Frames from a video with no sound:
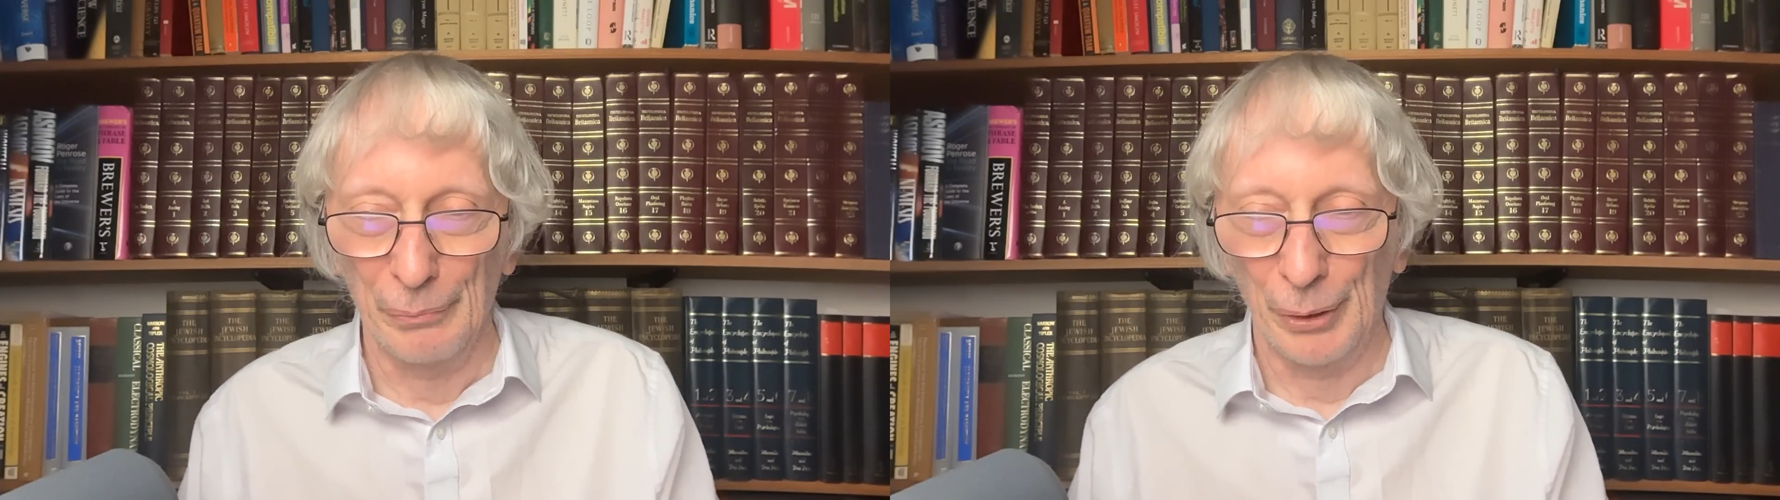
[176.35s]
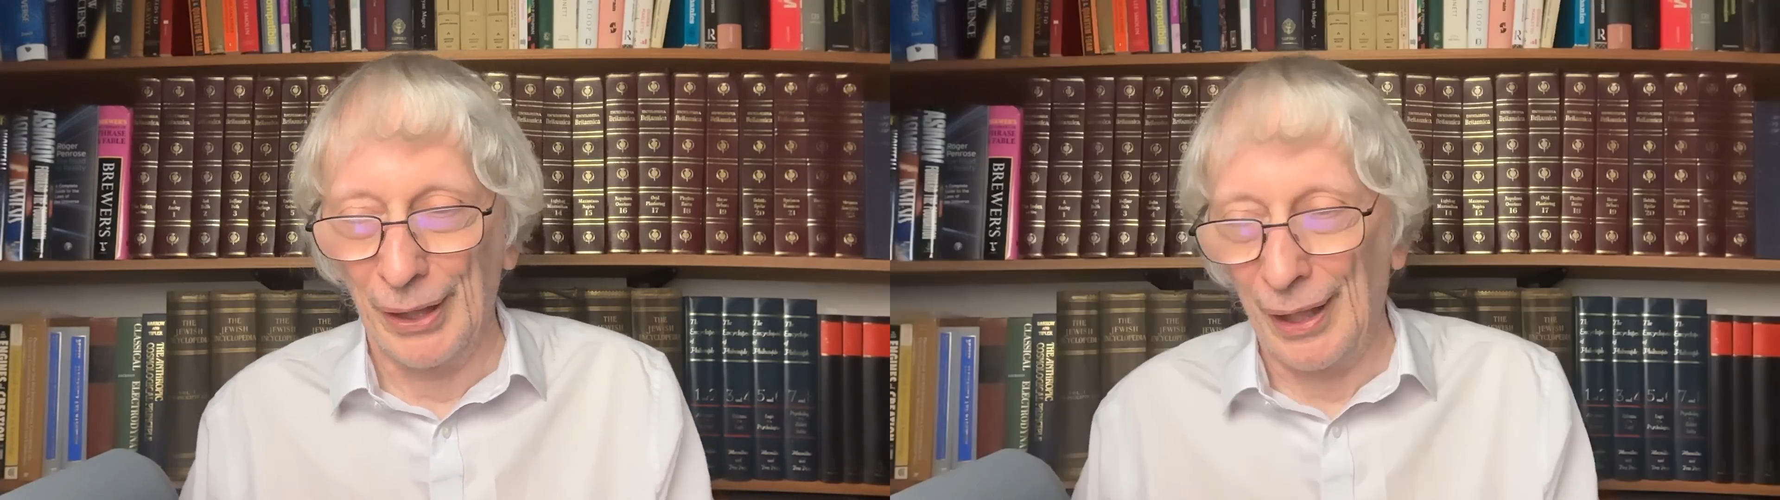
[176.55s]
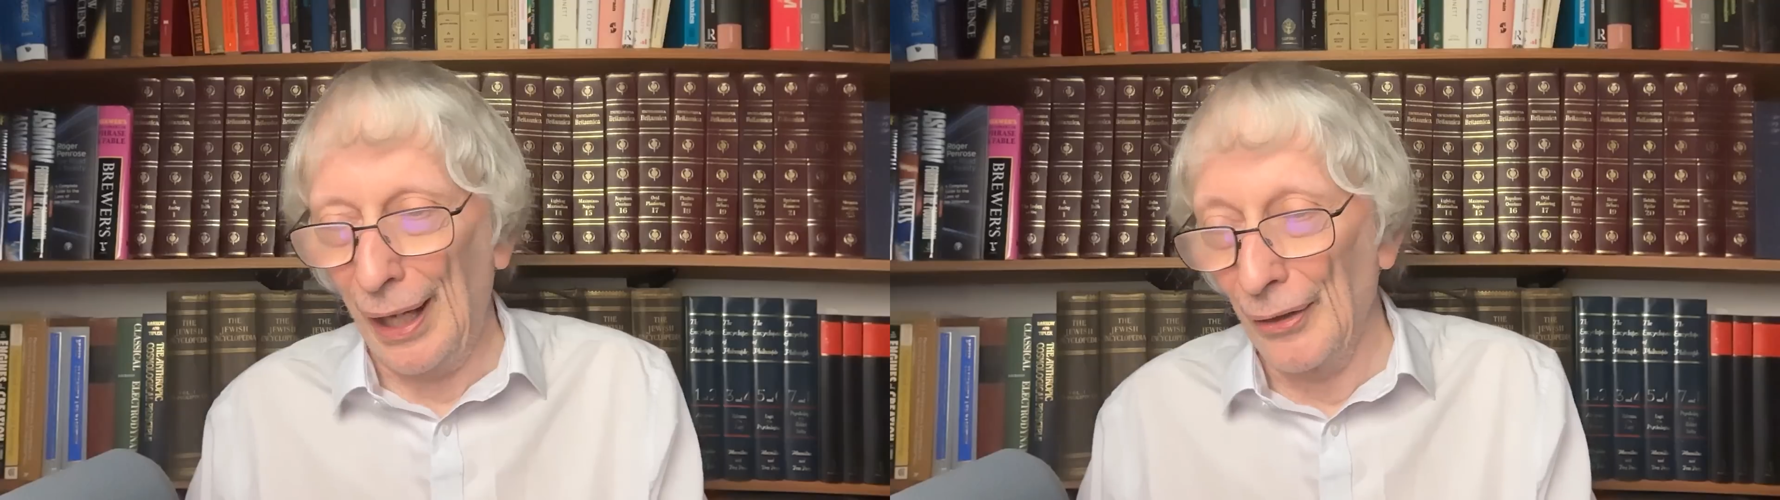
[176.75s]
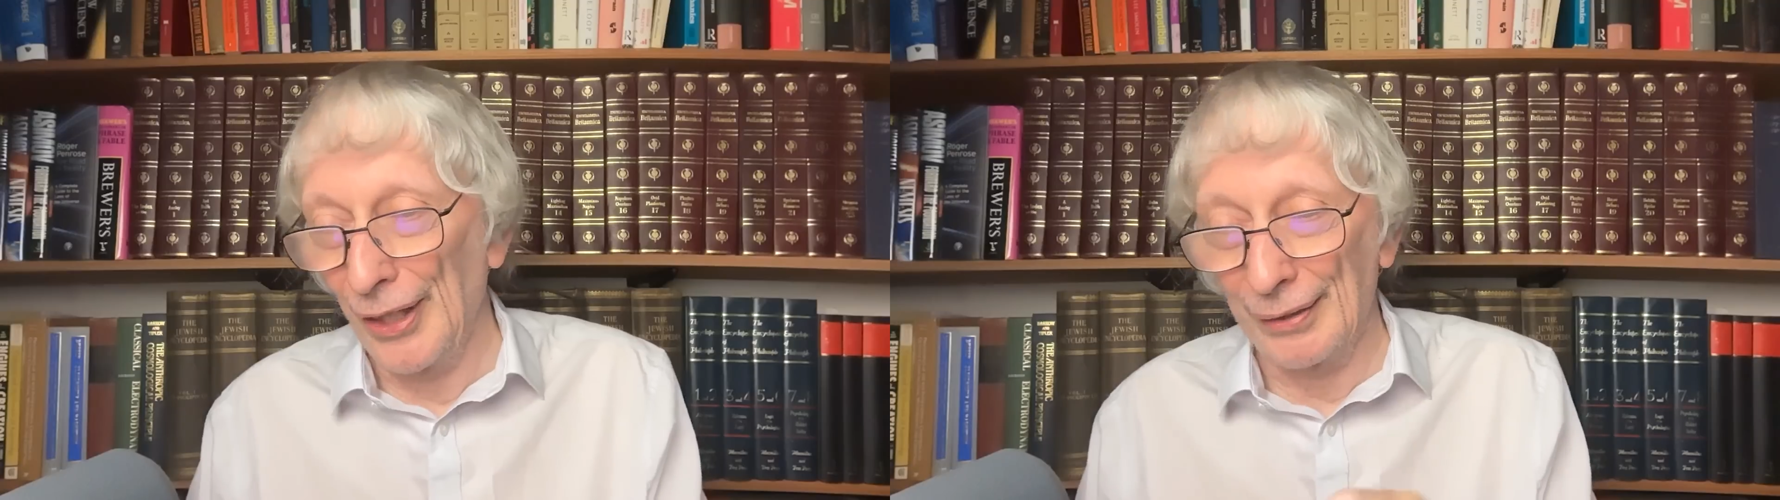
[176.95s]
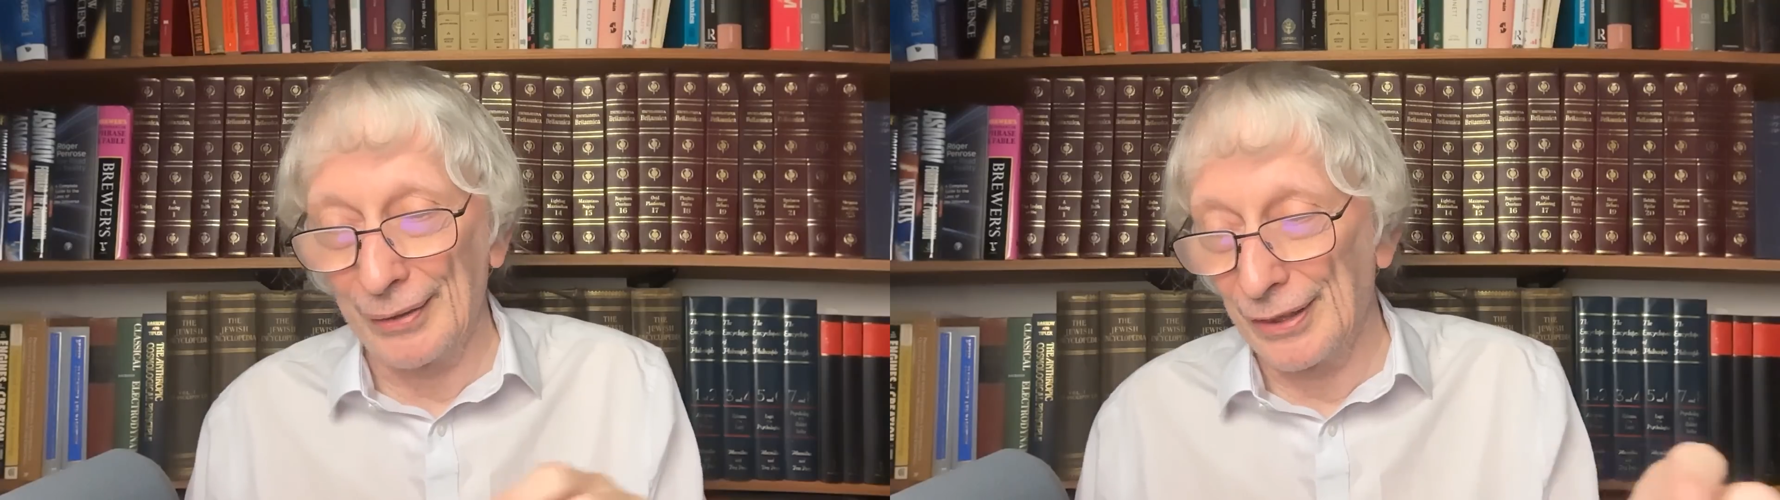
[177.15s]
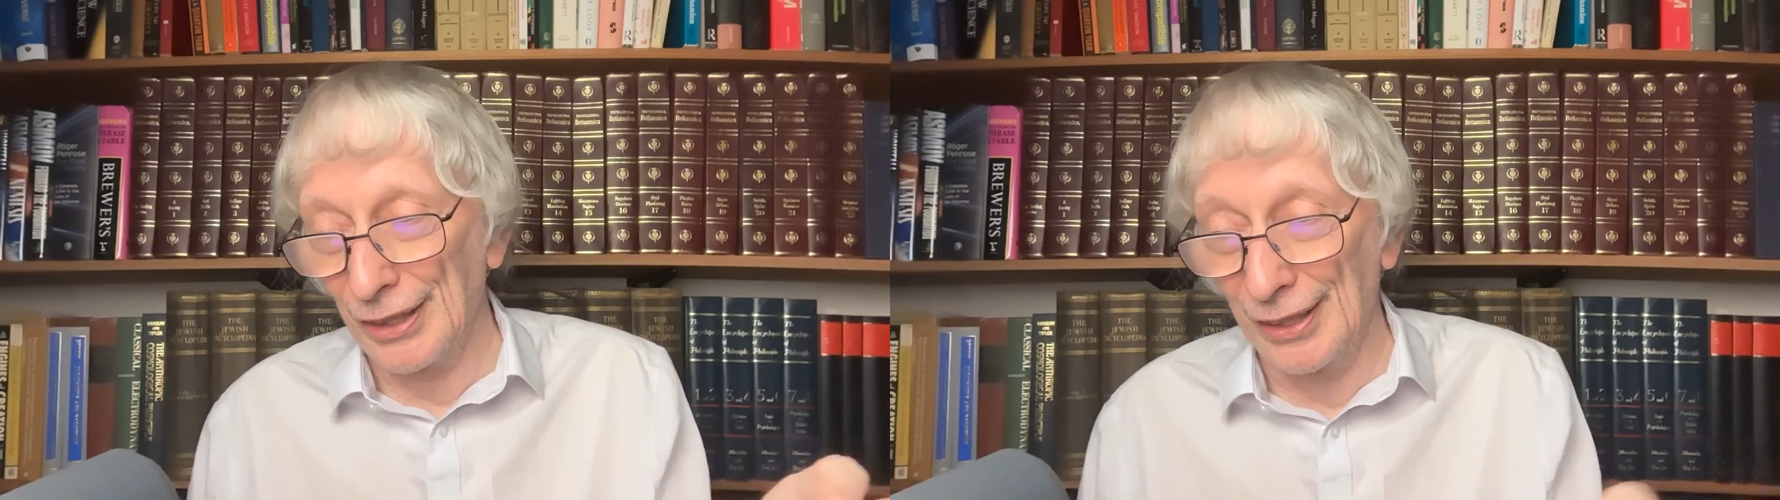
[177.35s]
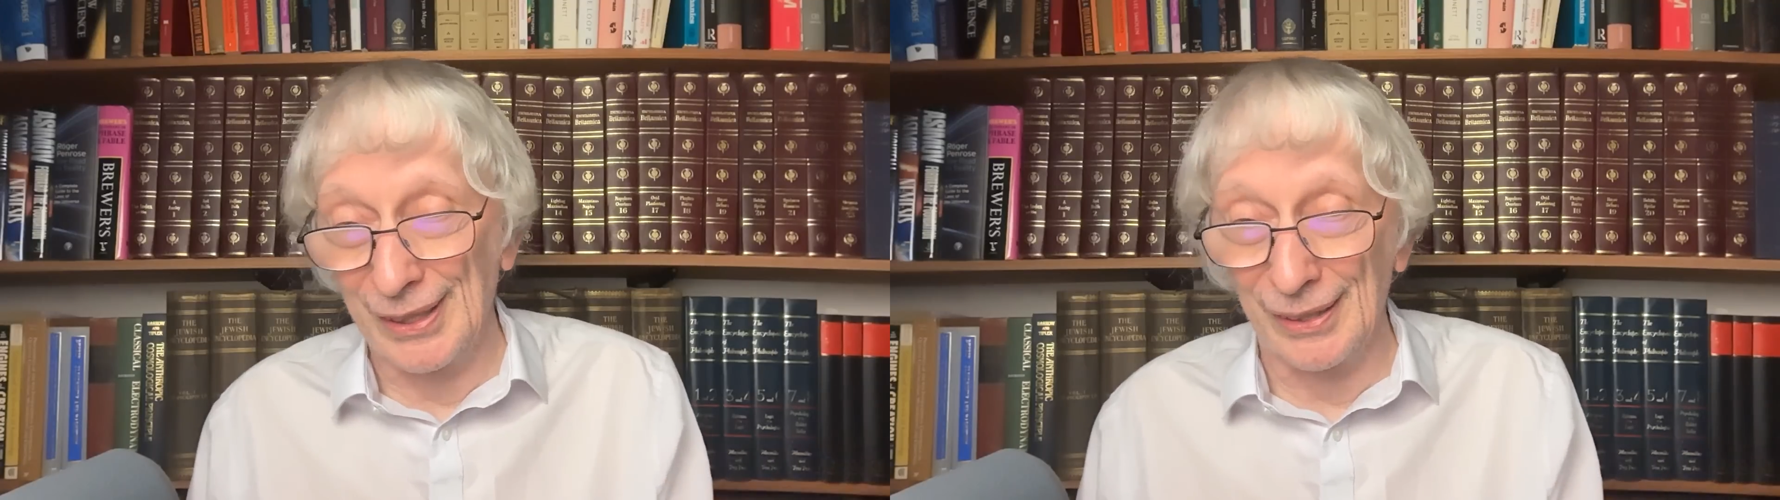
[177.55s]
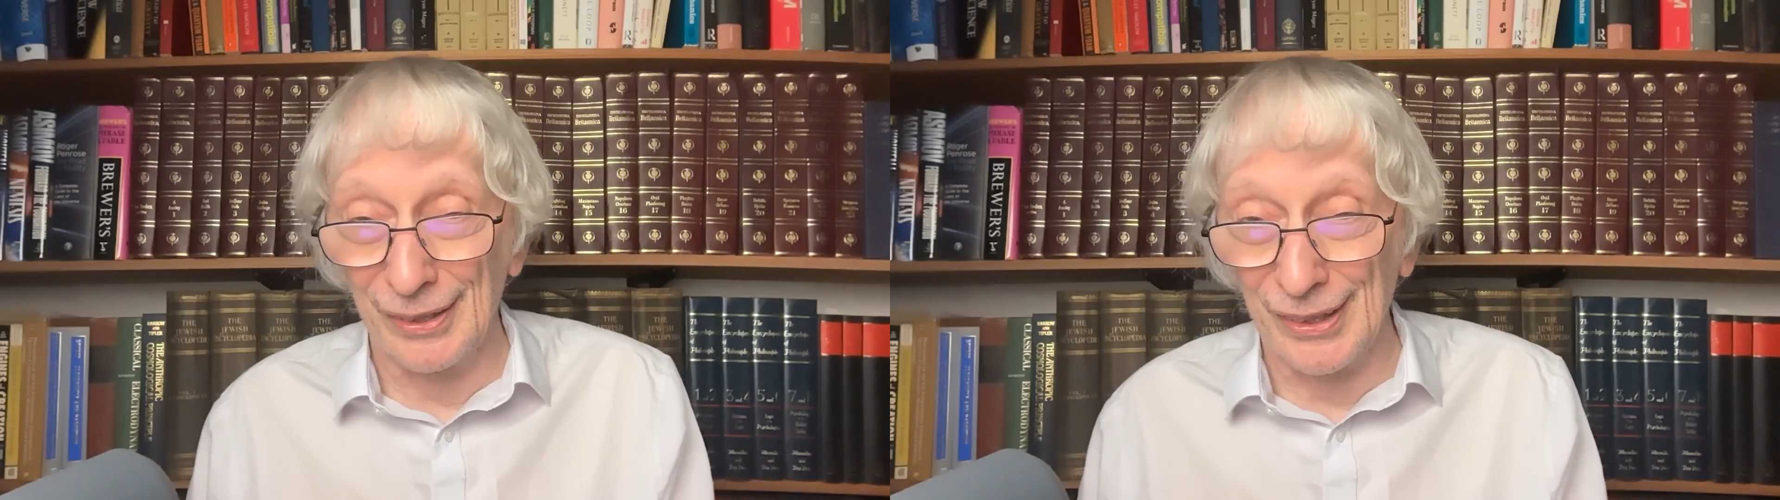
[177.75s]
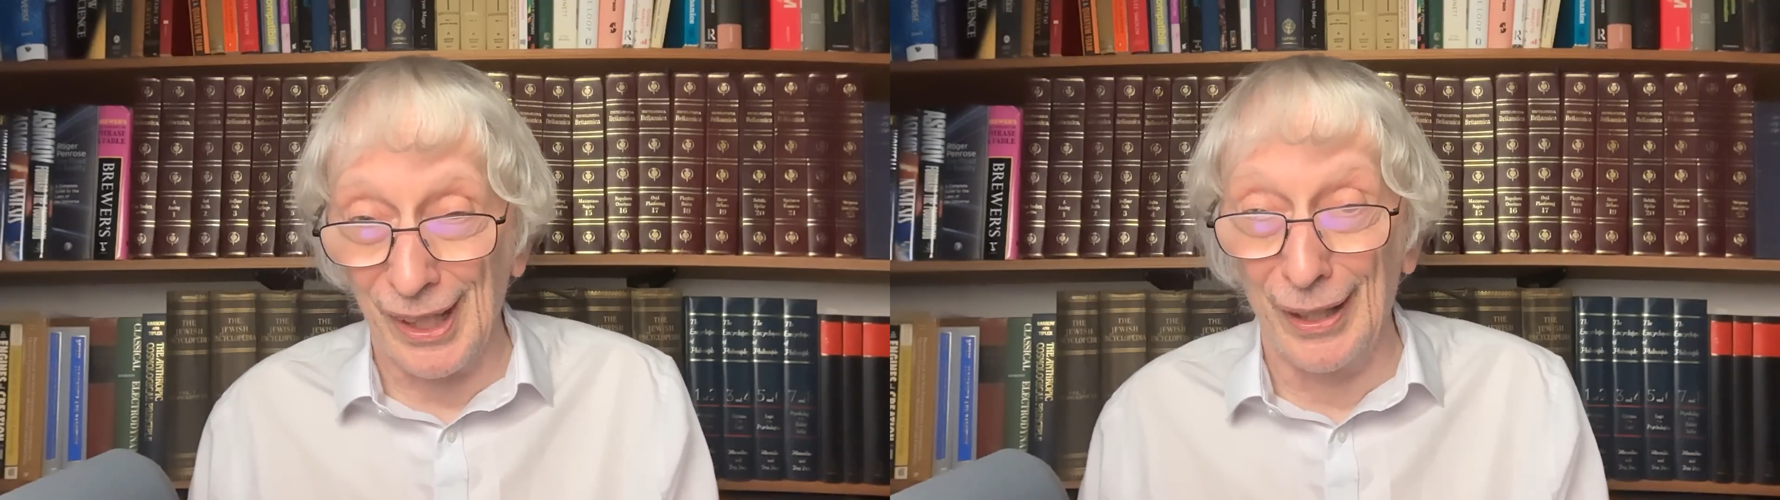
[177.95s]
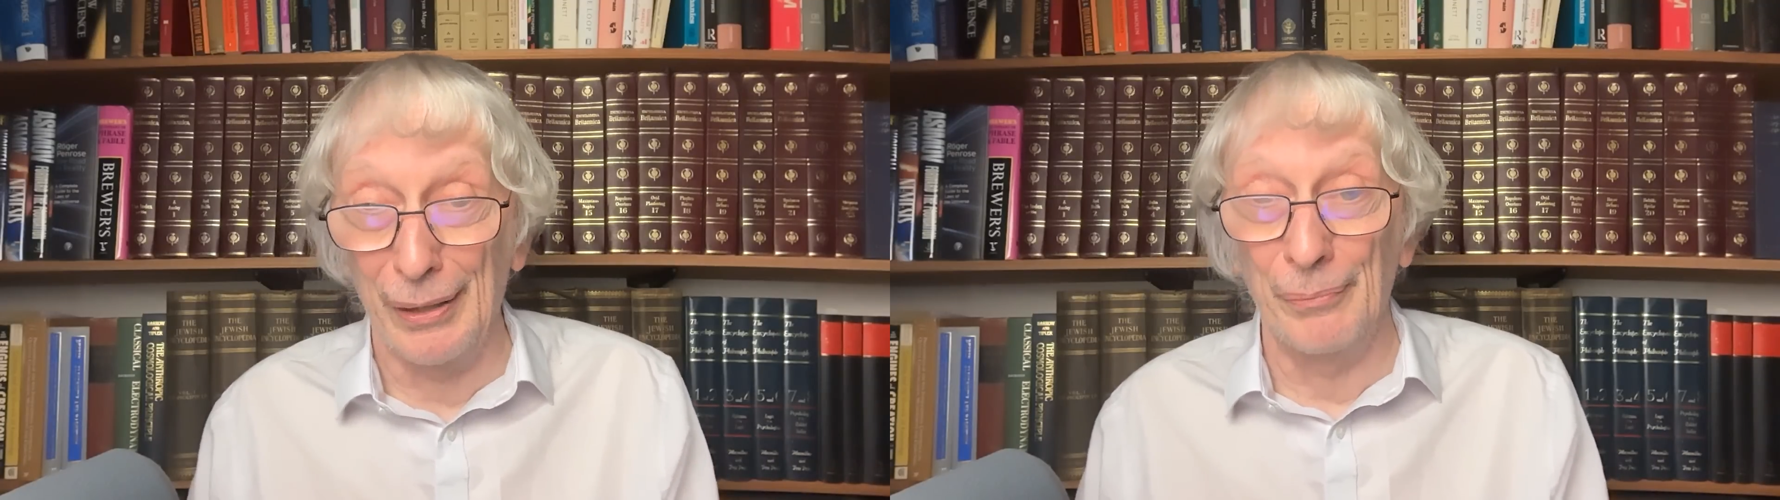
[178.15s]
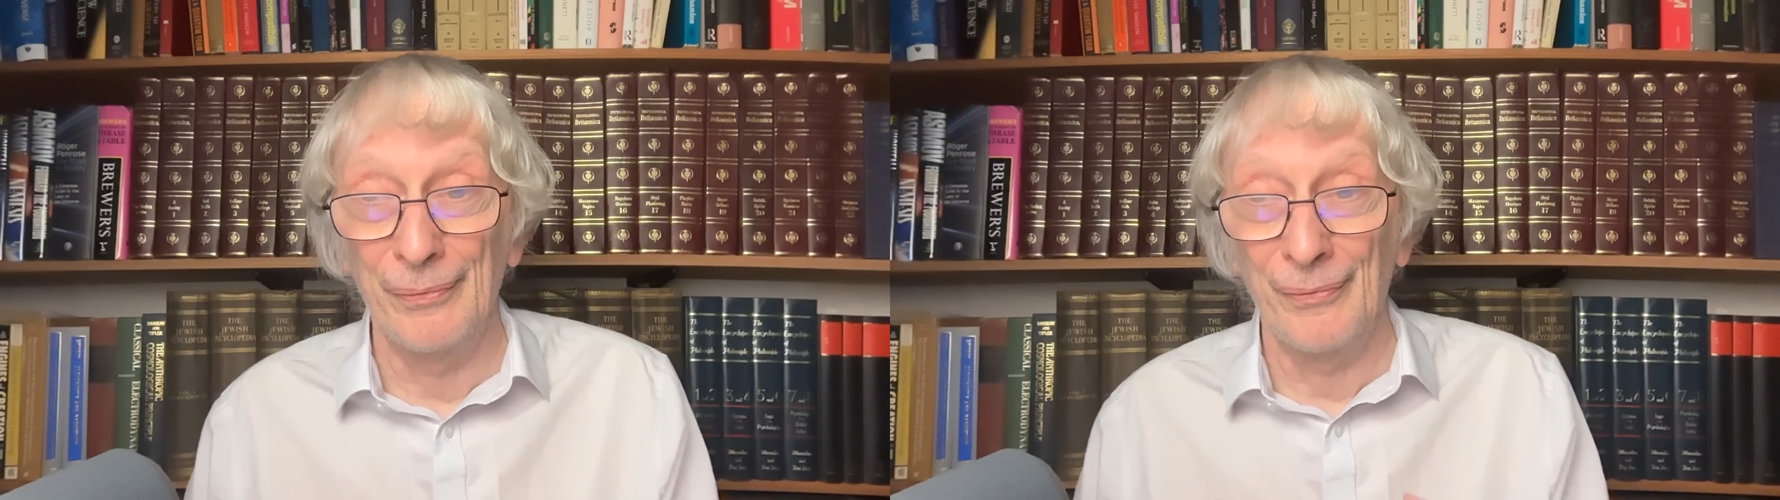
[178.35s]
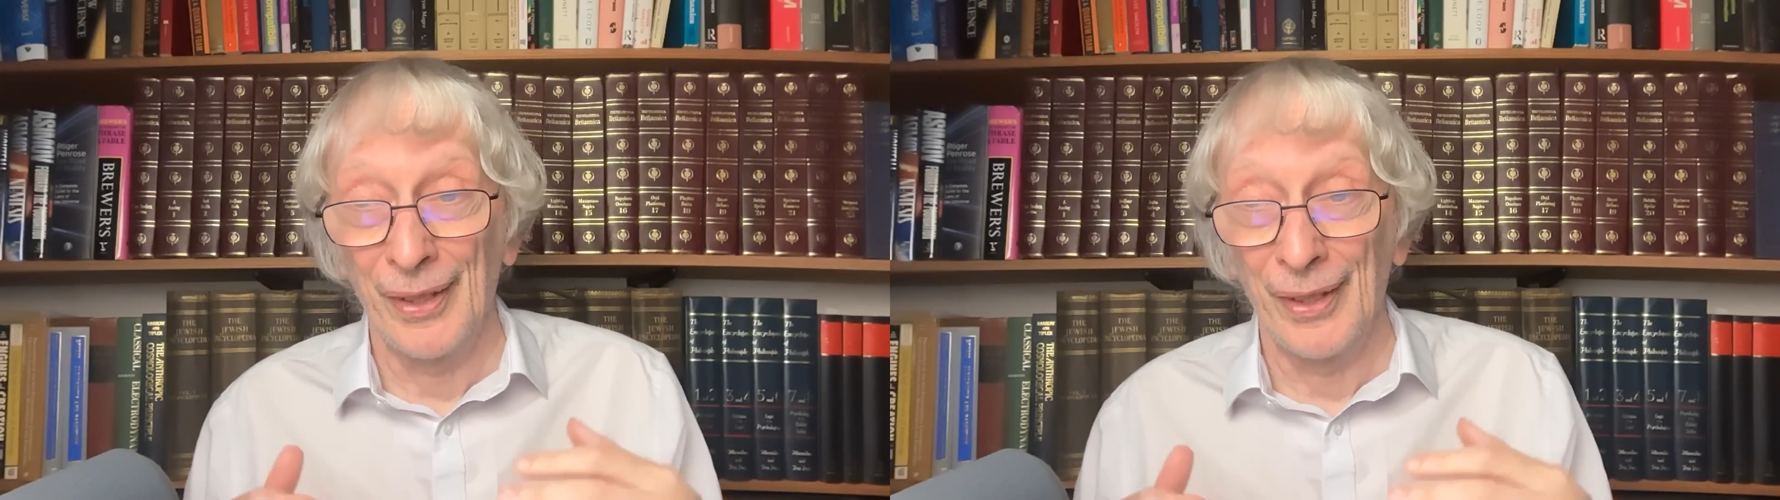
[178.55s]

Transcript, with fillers: But how that turns into time,